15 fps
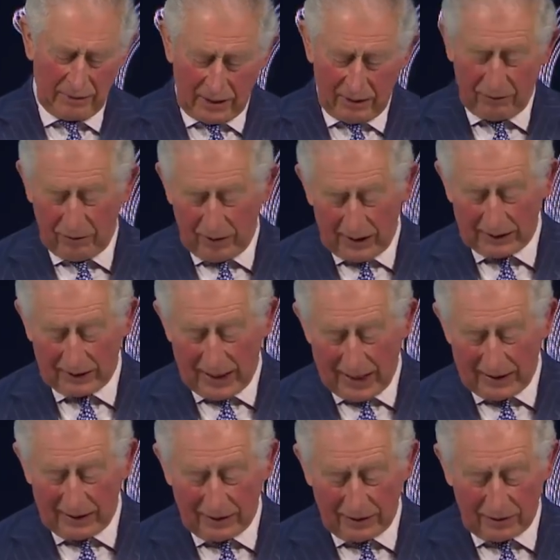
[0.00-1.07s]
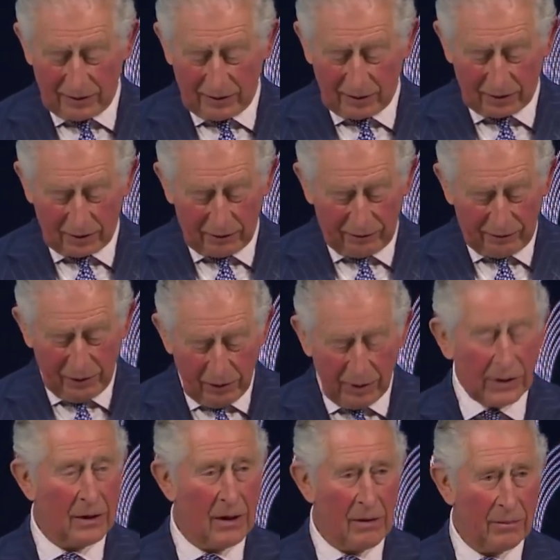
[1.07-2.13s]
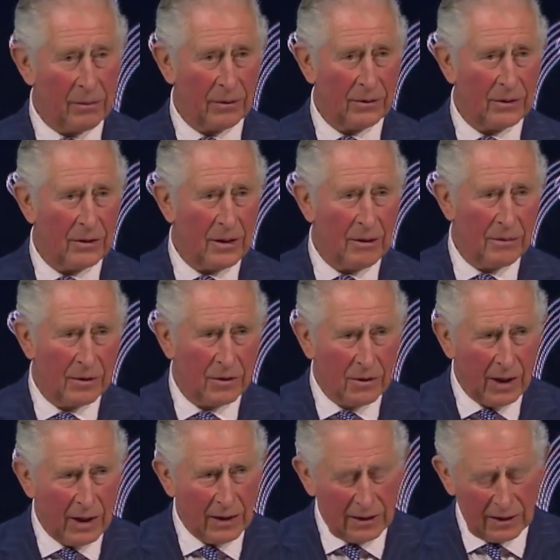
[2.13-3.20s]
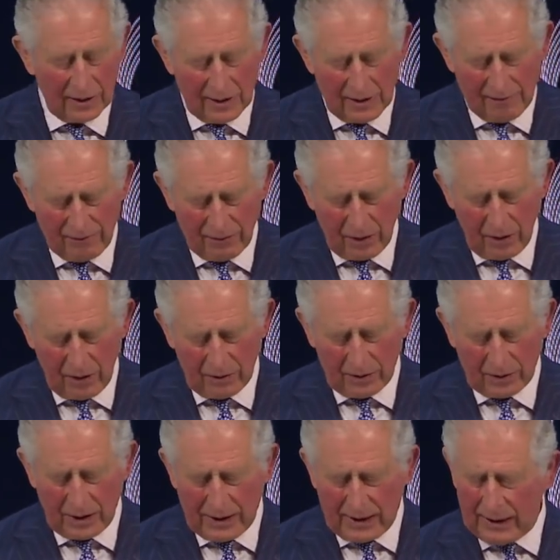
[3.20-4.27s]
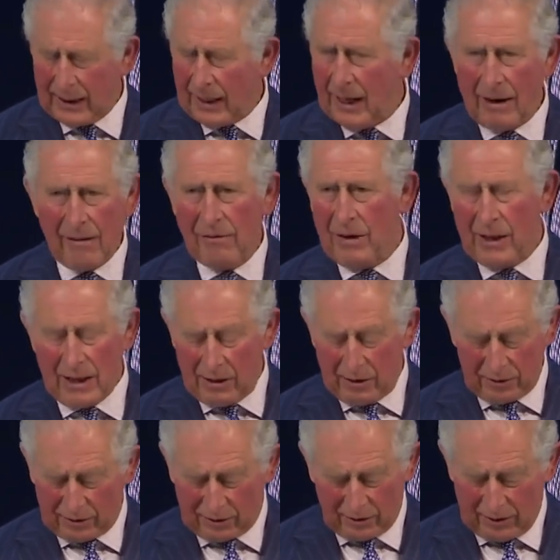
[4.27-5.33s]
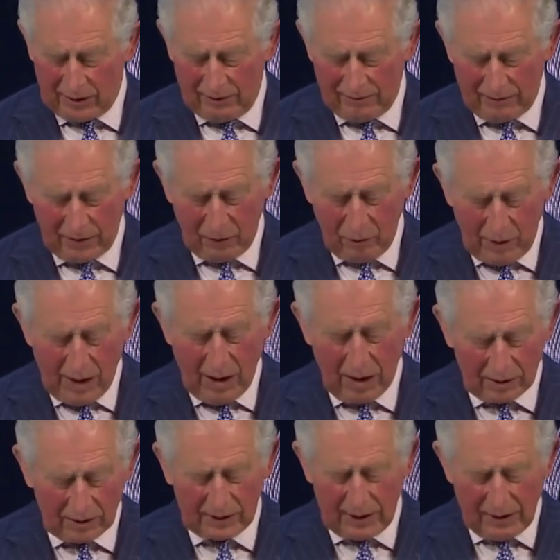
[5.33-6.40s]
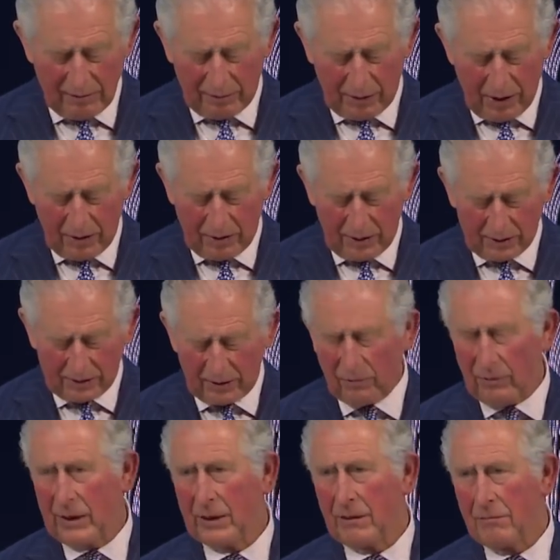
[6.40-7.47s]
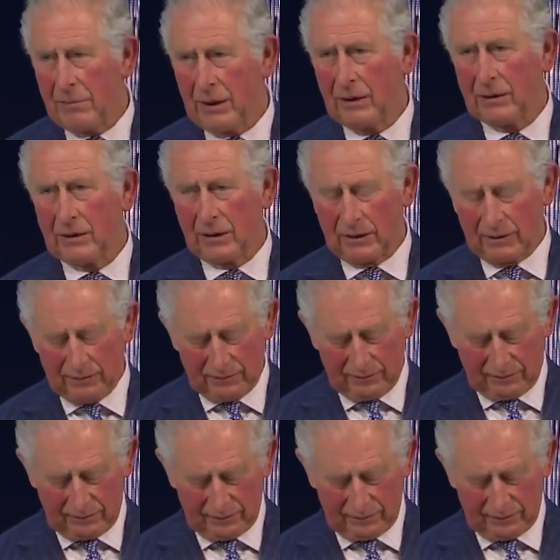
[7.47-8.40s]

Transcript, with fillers: I would therefore like to highlight just a few examples to demonstrate that in nearly every industry, we are seeing progress that we can build on.